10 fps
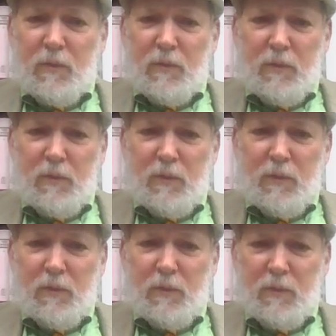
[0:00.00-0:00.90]

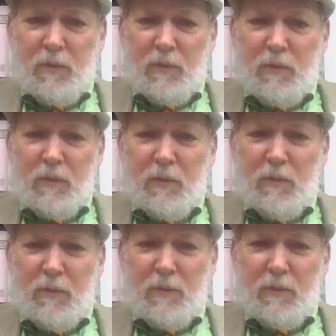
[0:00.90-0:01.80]

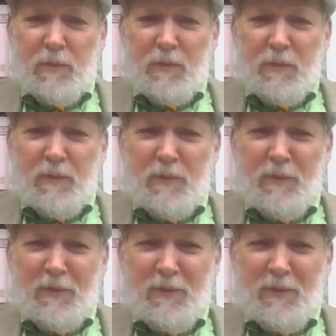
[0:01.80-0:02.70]

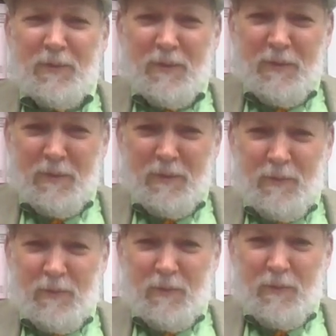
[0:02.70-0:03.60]

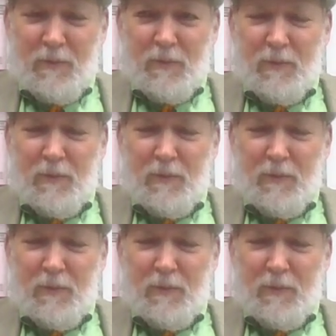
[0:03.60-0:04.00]
(silent)